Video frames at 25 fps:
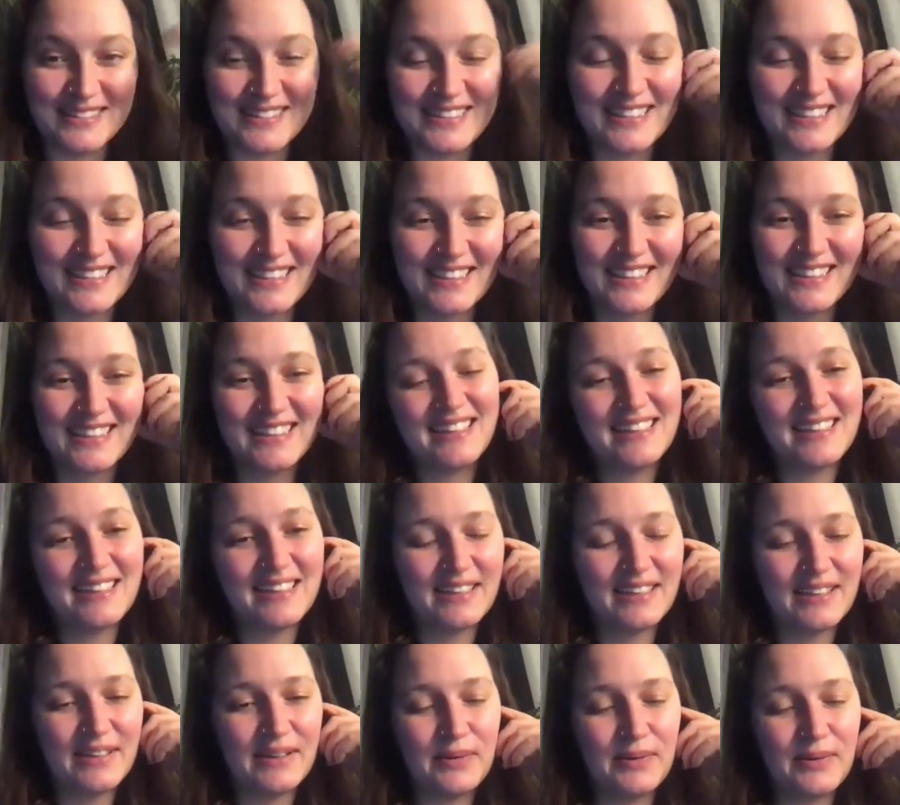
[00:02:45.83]

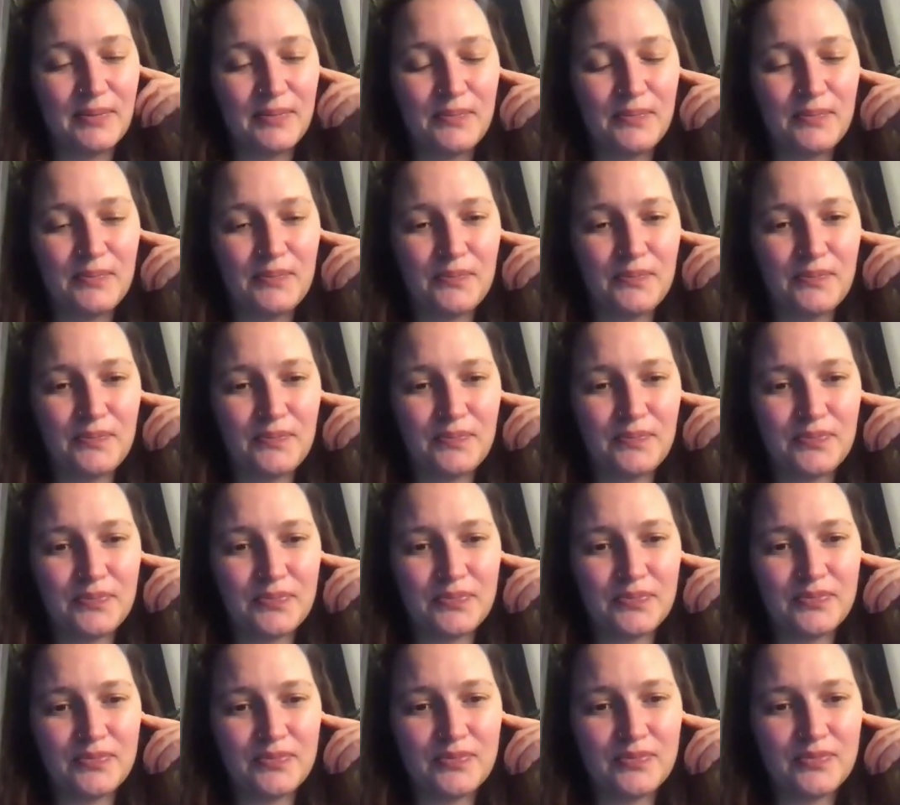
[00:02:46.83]

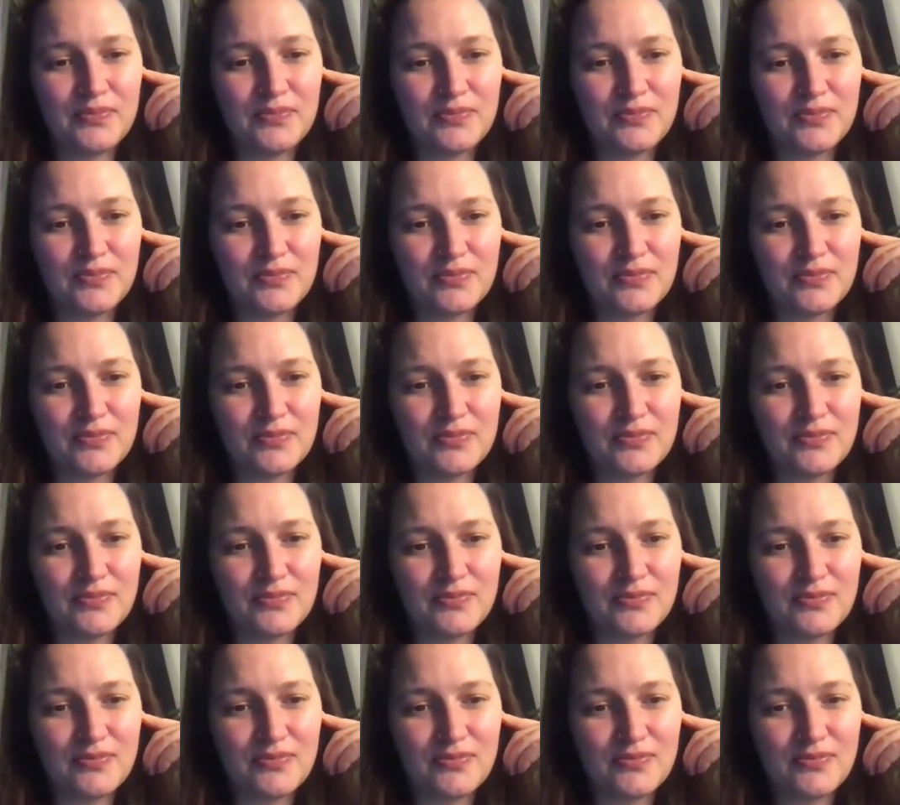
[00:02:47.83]

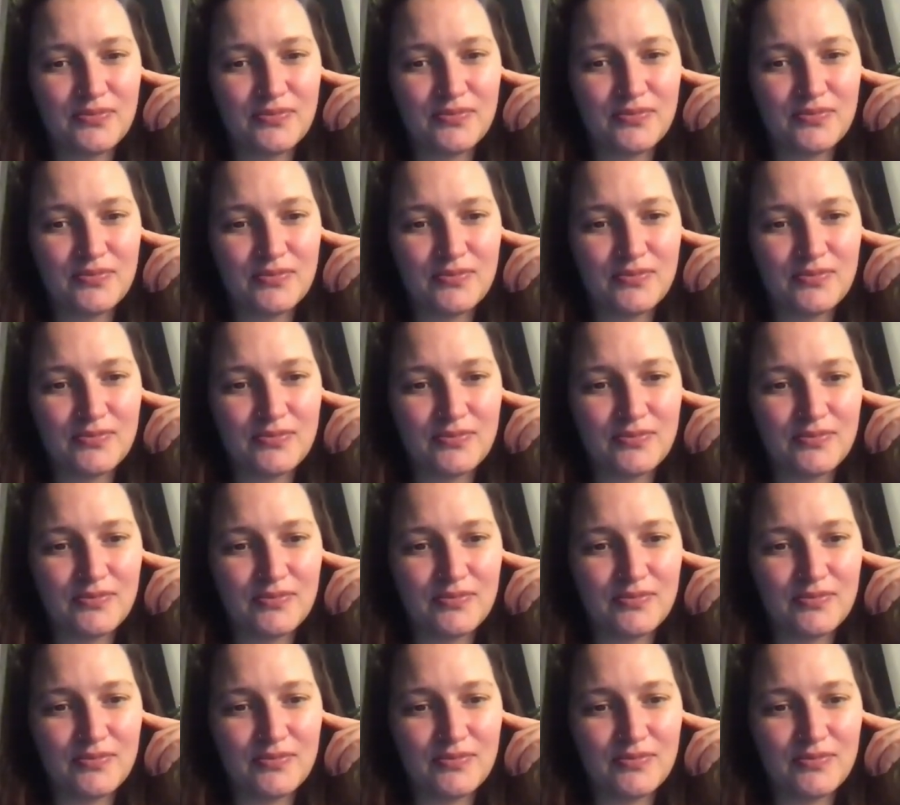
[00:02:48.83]

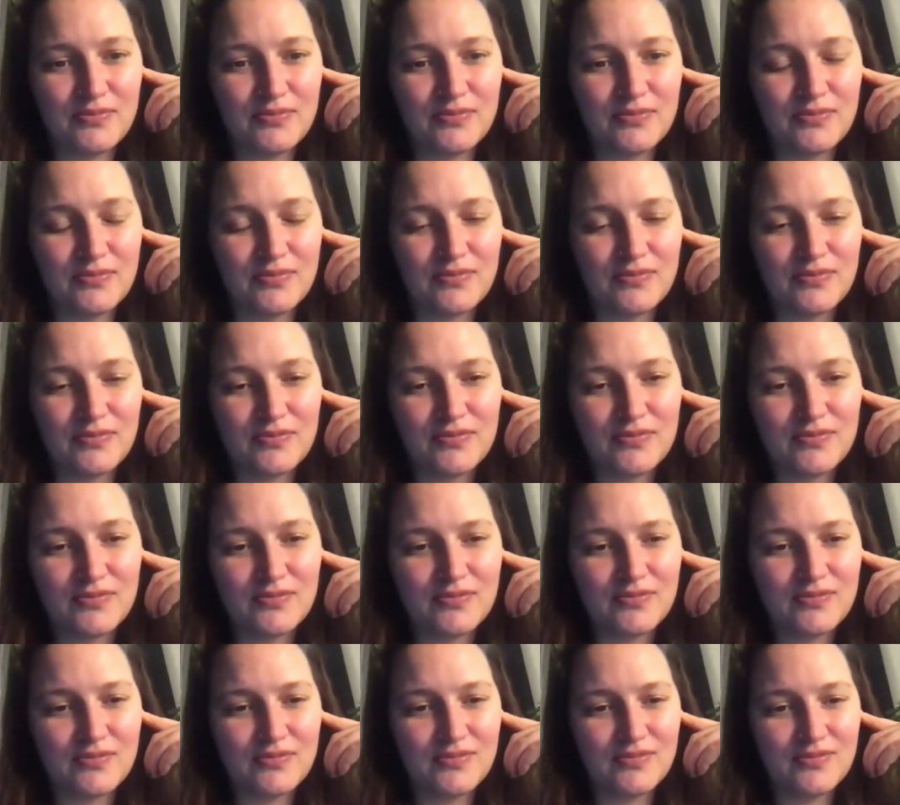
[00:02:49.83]

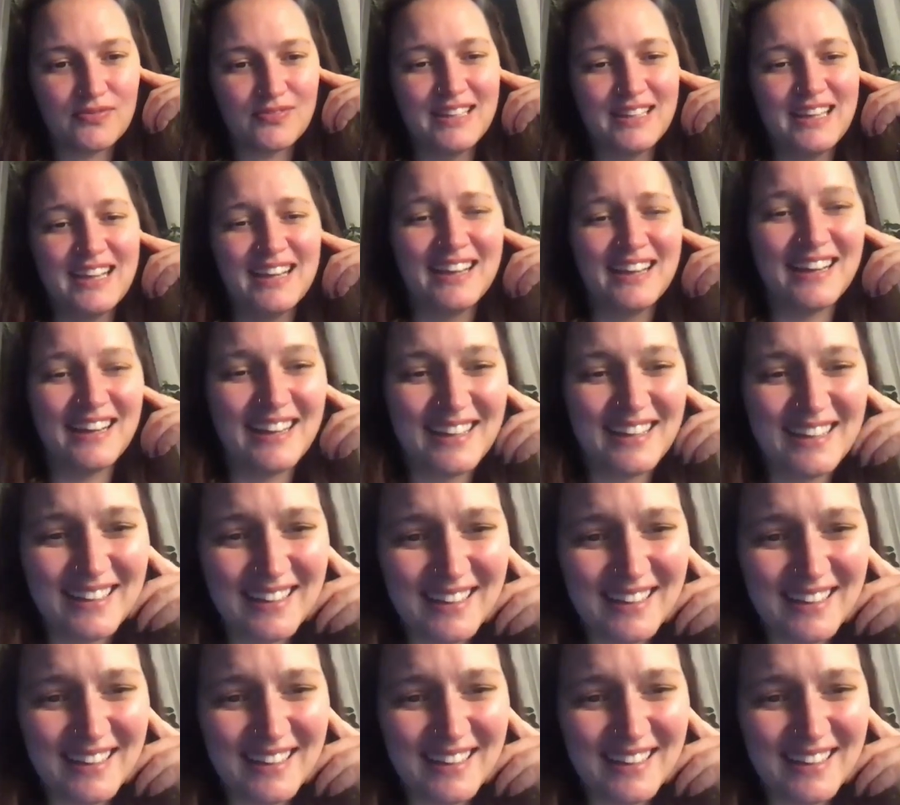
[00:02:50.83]
No words are spoken by the person on screen.